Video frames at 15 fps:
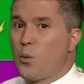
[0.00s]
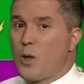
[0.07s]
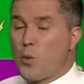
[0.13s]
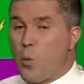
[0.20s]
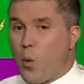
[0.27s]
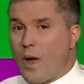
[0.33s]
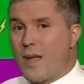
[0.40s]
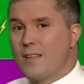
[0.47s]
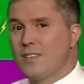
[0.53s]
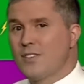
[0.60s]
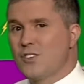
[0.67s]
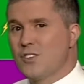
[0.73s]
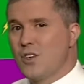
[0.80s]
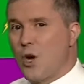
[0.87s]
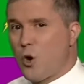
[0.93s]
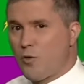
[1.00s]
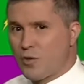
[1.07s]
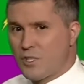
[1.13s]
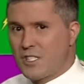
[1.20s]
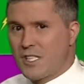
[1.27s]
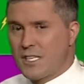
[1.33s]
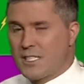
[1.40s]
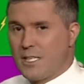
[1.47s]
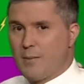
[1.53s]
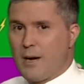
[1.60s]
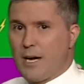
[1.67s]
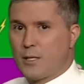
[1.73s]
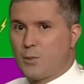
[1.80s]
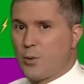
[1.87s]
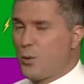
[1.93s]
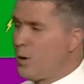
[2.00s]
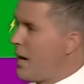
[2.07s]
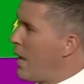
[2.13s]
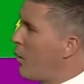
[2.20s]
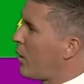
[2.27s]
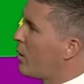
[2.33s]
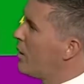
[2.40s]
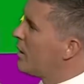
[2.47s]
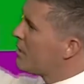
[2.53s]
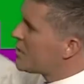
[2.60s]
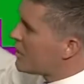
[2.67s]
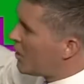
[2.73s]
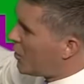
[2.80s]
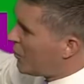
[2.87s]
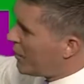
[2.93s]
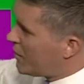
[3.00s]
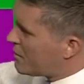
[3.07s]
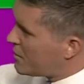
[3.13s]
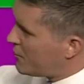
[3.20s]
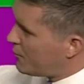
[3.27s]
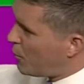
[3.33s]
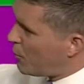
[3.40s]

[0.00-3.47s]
with winds over 60 miles per hour. So here's the